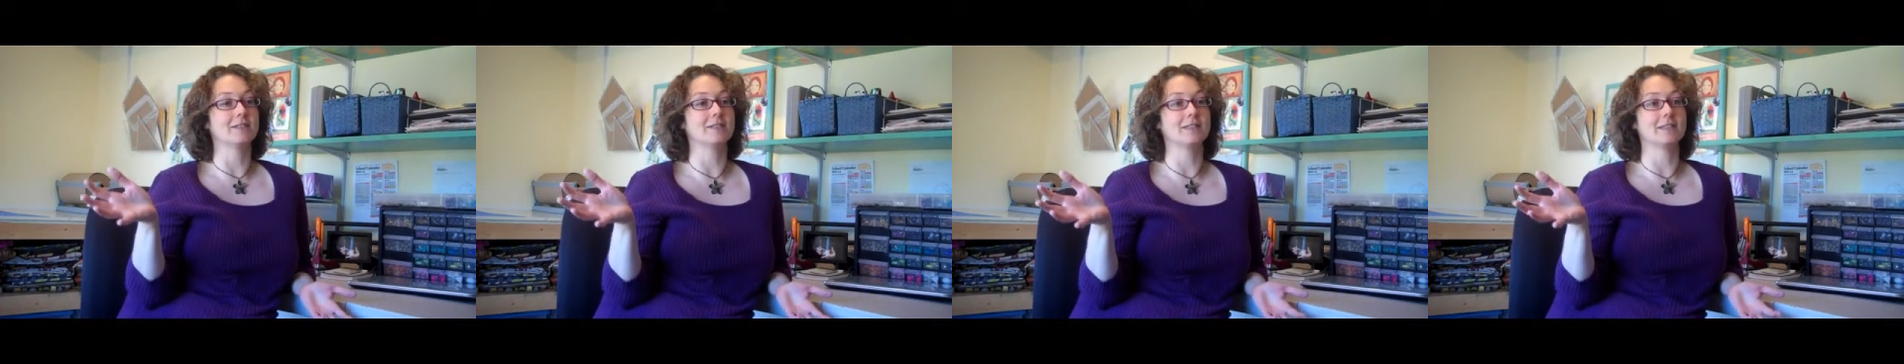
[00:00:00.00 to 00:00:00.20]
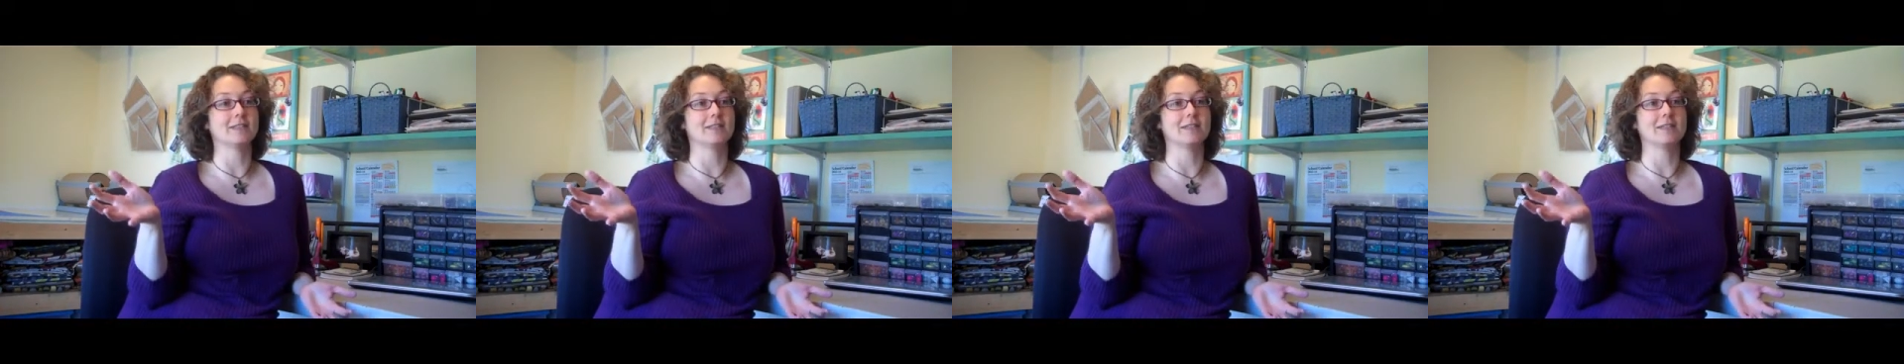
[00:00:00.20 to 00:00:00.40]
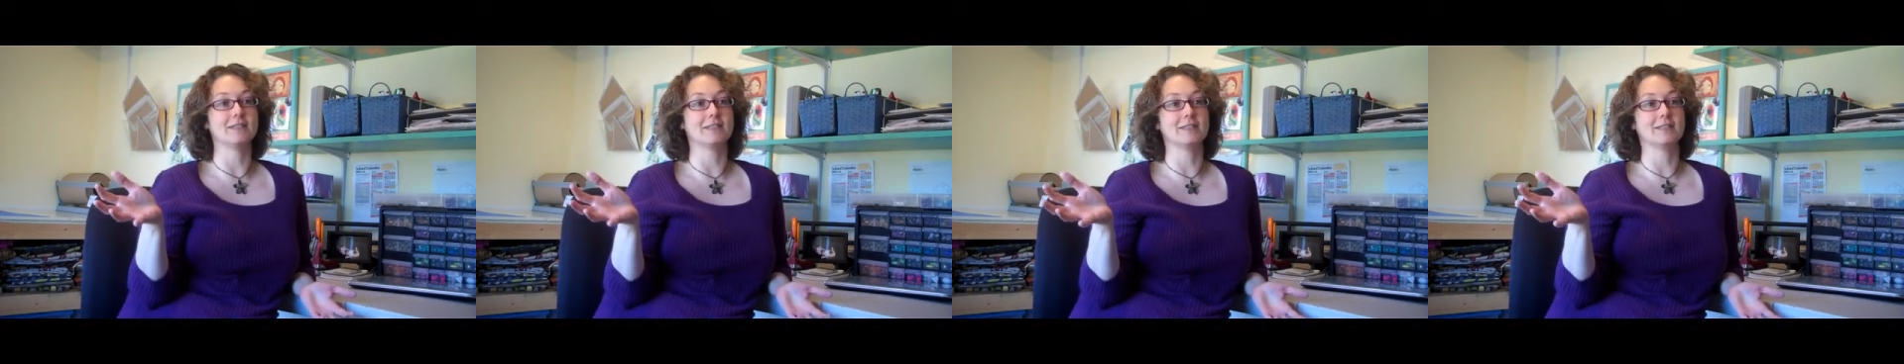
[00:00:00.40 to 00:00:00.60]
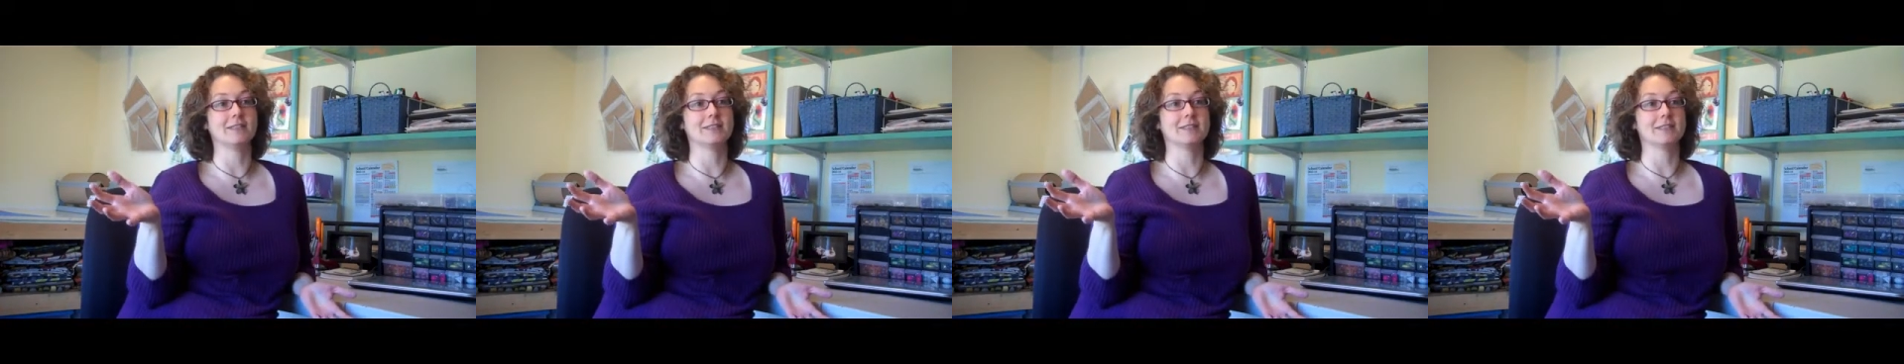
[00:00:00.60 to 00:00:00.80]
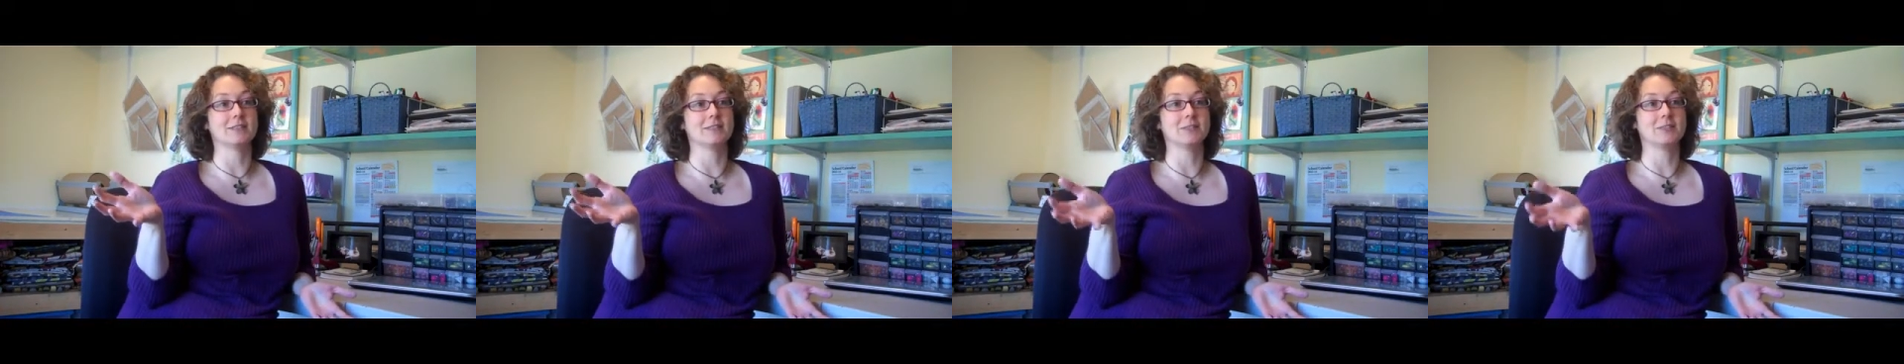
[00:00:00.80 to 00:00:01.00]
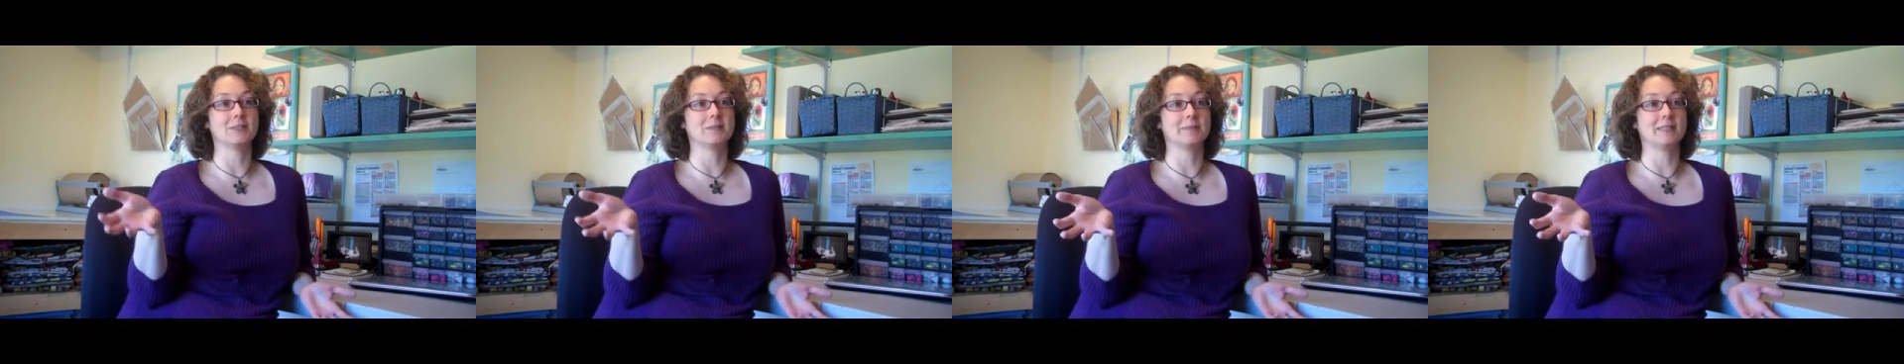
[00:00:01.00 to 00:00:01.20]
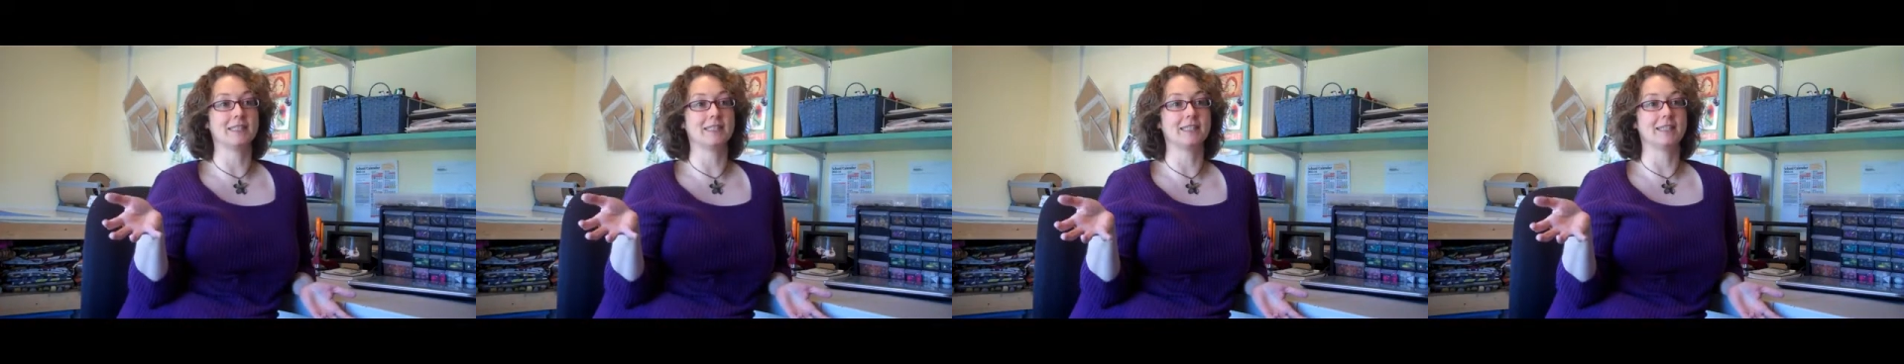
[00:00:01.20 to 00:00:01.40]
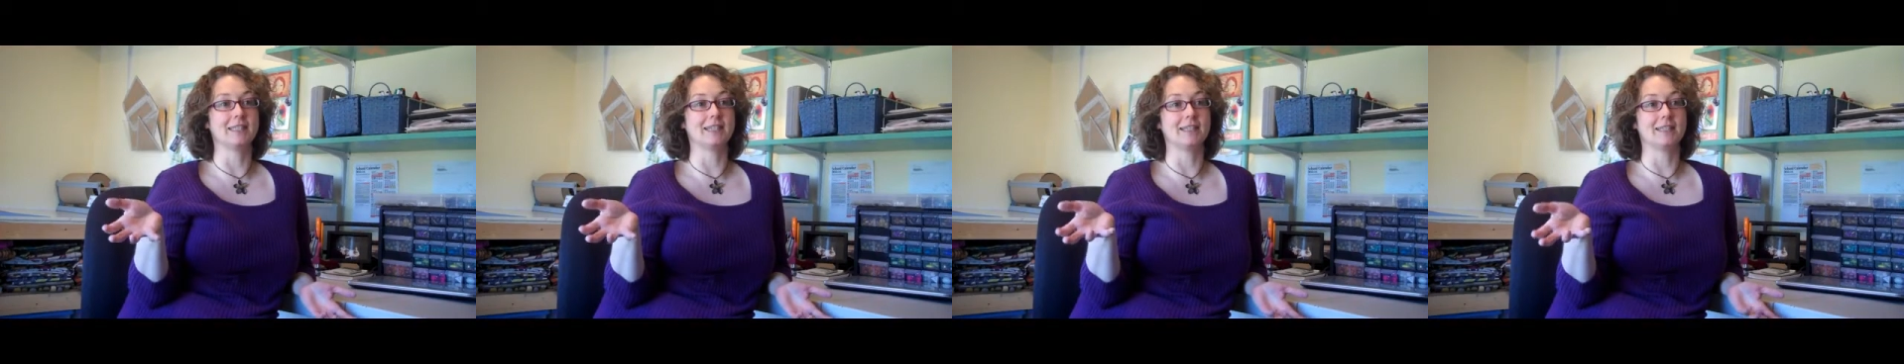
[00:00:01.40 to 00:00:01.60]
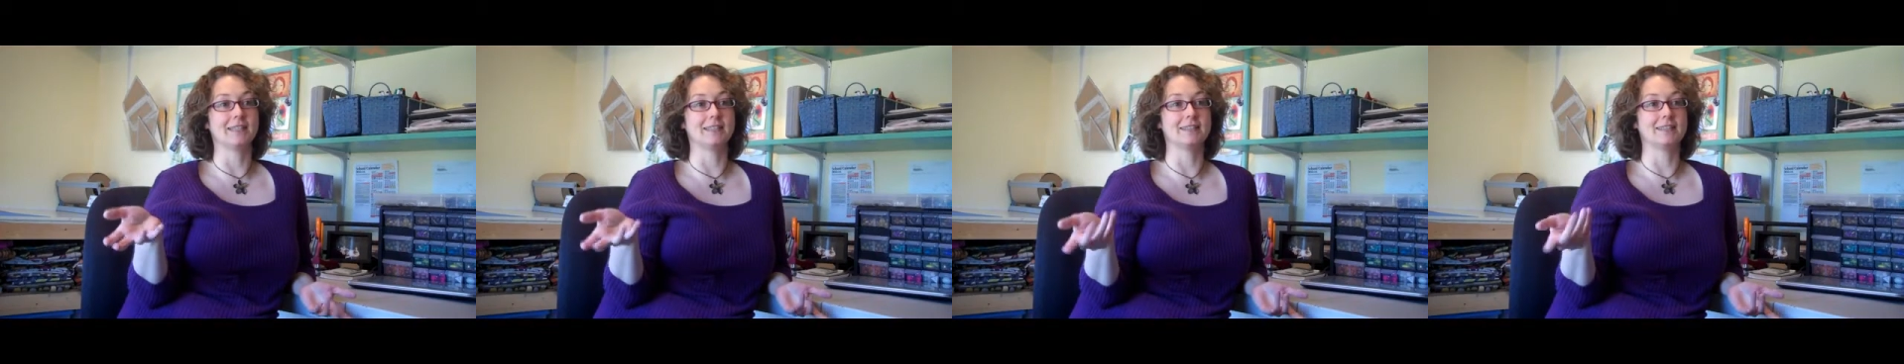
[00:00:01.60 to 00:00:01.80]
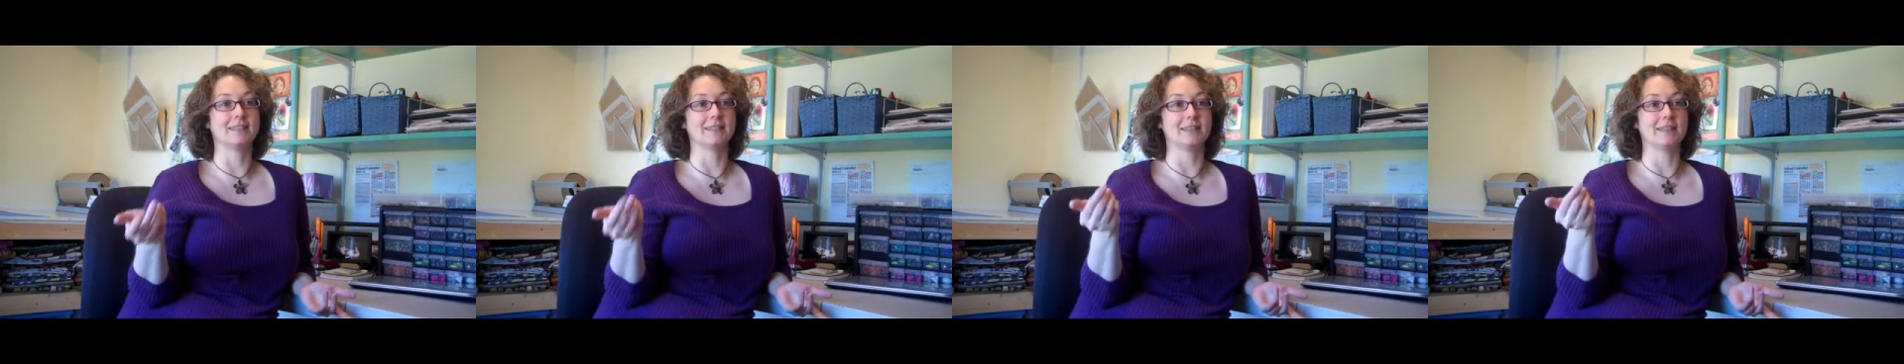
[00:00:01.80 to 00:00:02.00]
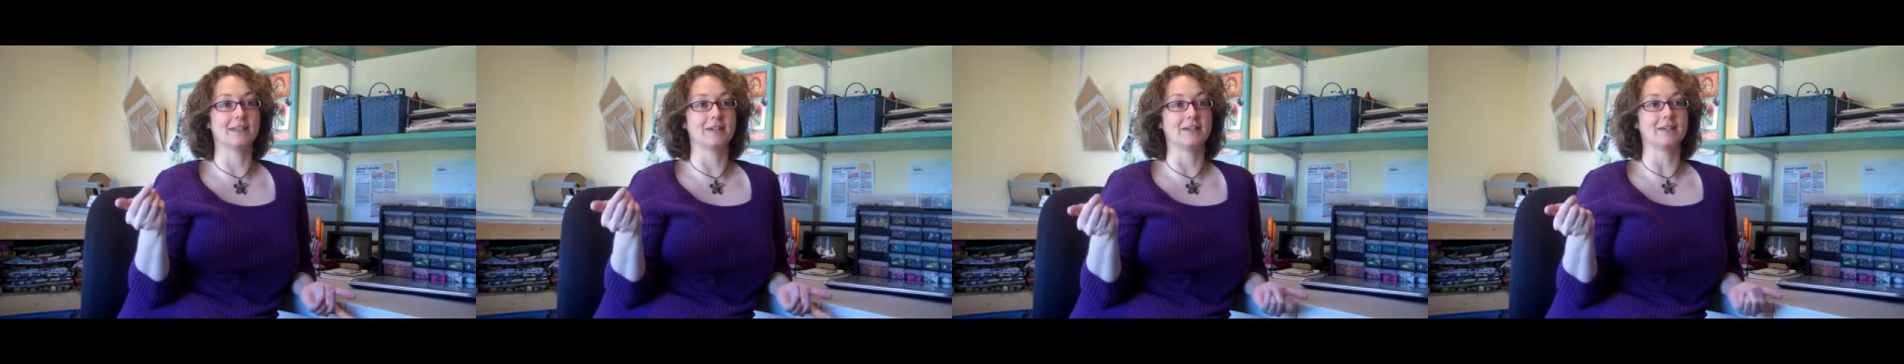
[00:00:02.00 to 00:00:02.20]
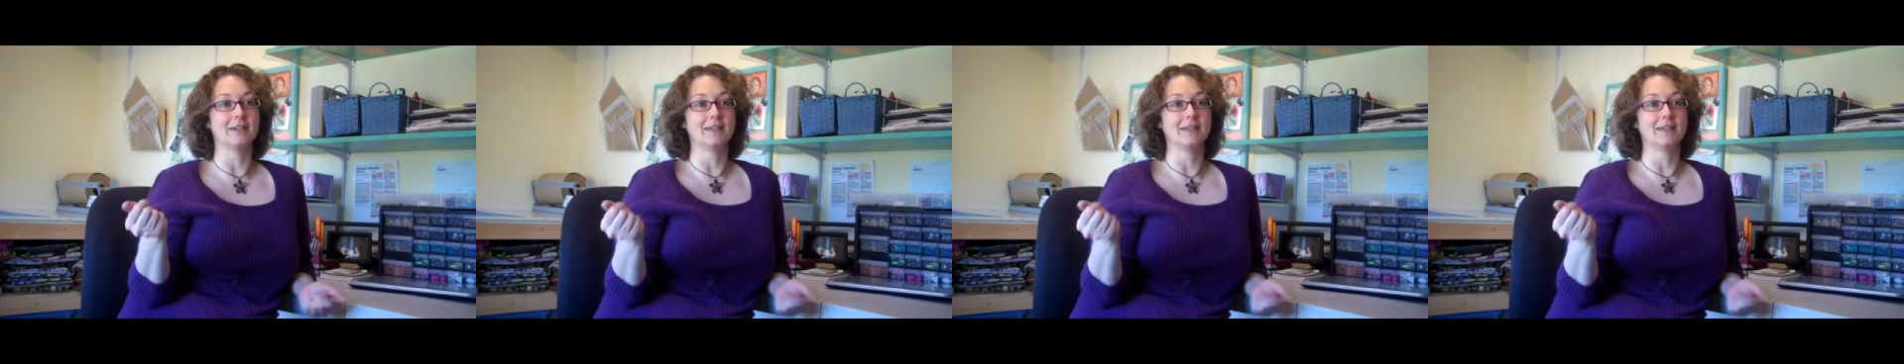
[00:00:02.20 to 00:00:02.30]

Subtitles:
she started using social media, and, you know,